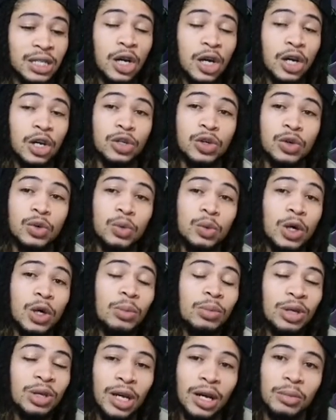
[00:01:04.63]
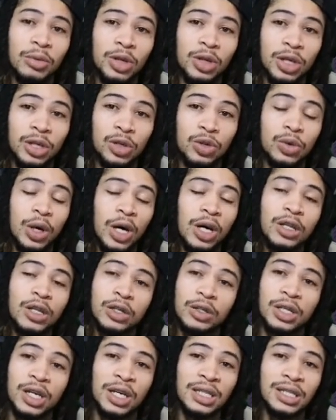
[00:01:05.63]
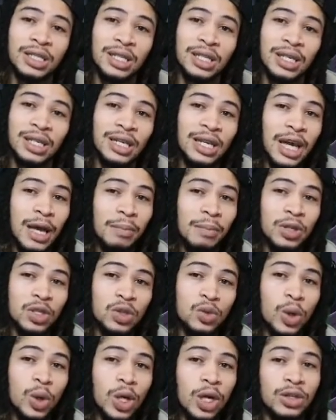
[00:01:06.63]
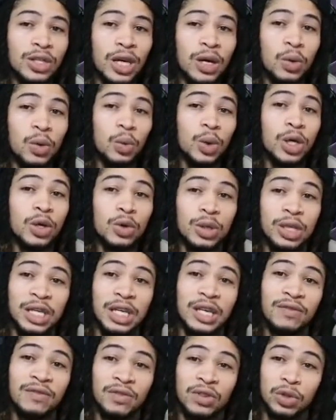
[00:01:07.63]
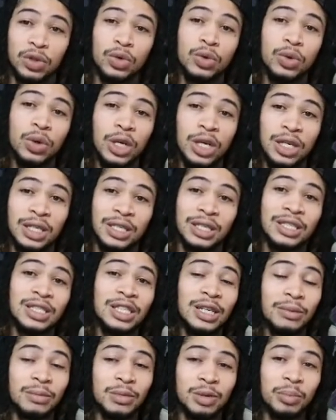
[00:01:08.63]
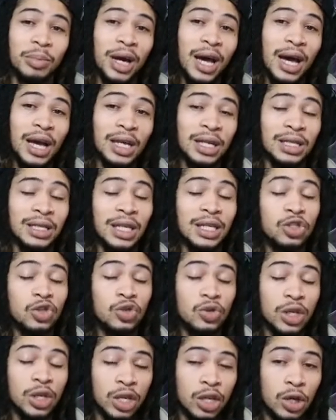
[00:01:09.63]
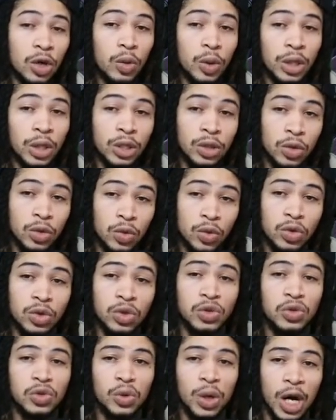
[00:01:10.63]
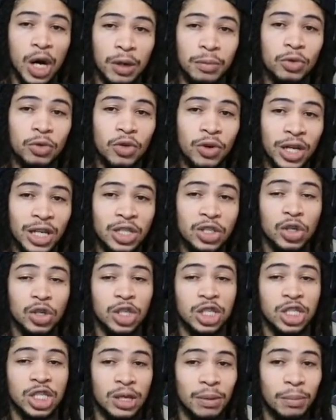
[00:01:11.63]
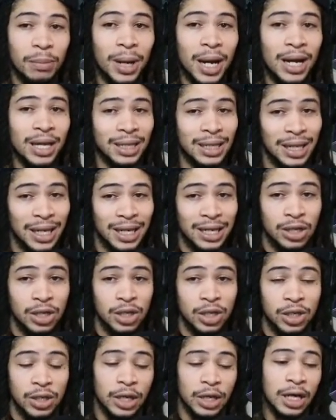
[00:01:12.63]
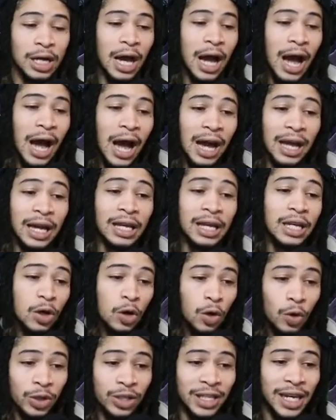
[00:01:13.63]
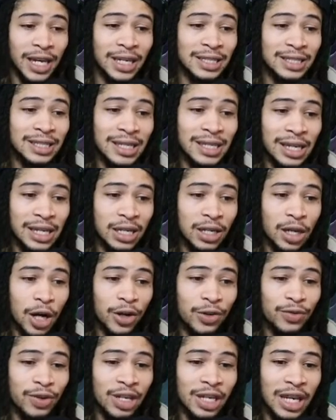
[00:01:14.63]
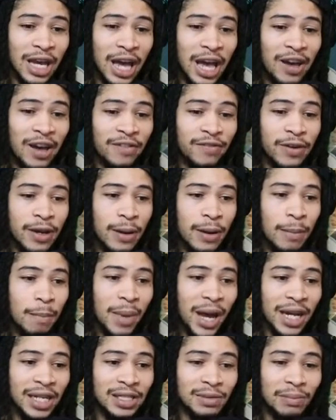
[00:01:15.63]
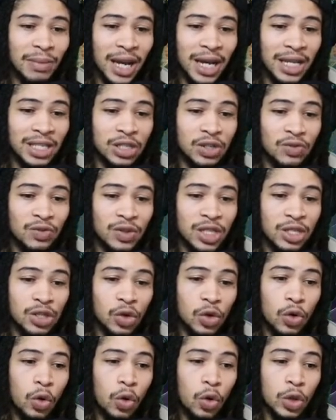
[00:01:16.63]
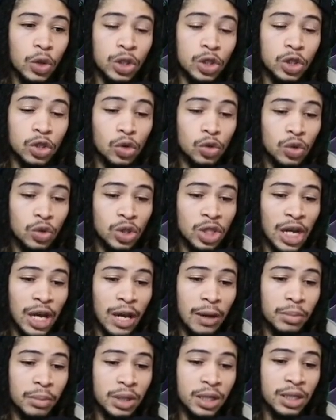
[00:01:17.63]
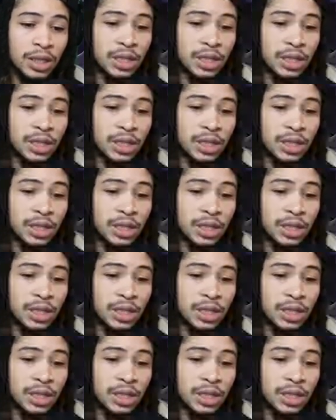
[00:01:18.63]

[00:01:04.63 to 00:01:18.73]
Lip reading: you will be able to do other things in the game as well that will give you the gems back that you can go and use to upgrade your gem mine later. I, on day 10, already have max masteries on 2 champions,